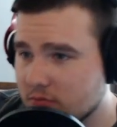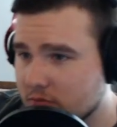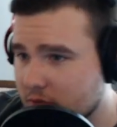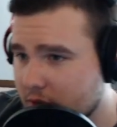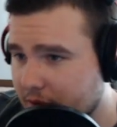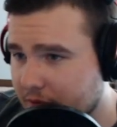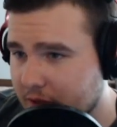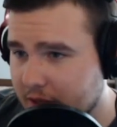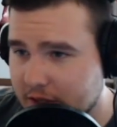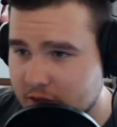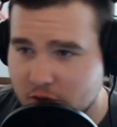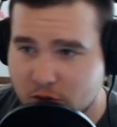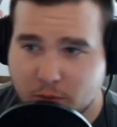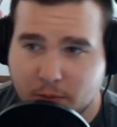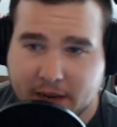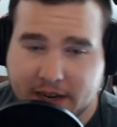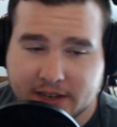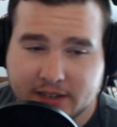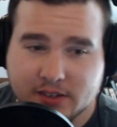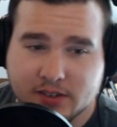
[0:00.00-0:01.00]
Give it like 2
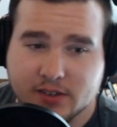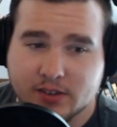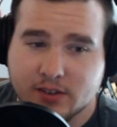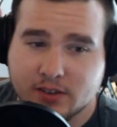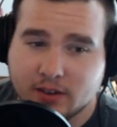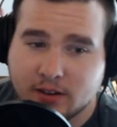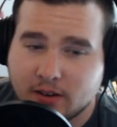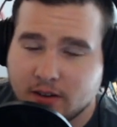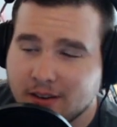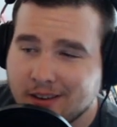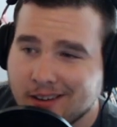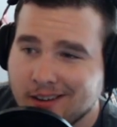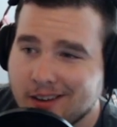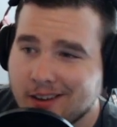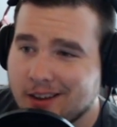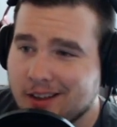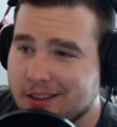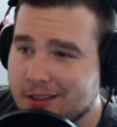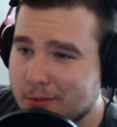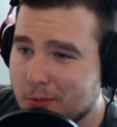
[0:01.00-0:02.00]
minutes,
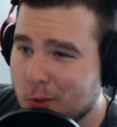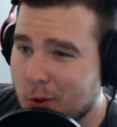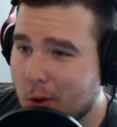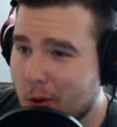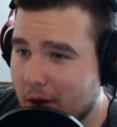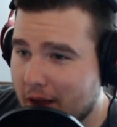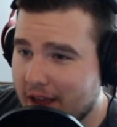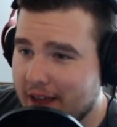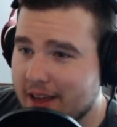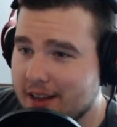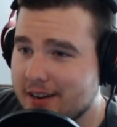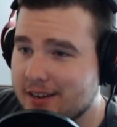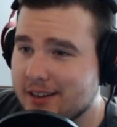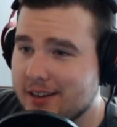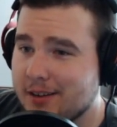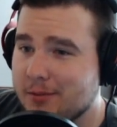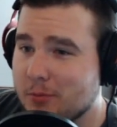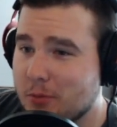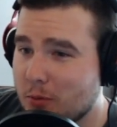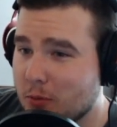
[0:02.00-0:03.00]
and then we'll go ahead
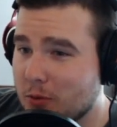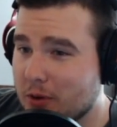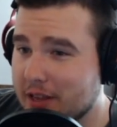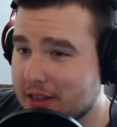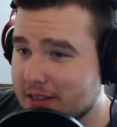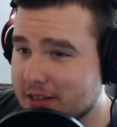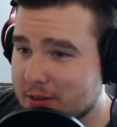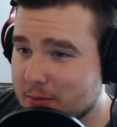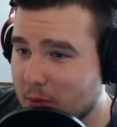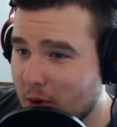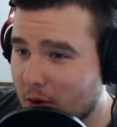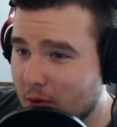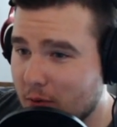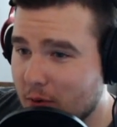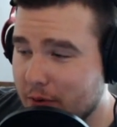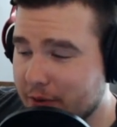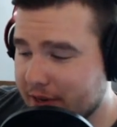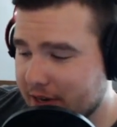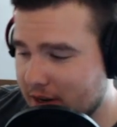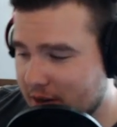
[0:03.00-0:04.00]
and we will get this ball
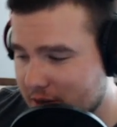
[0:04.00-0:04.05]
rolling.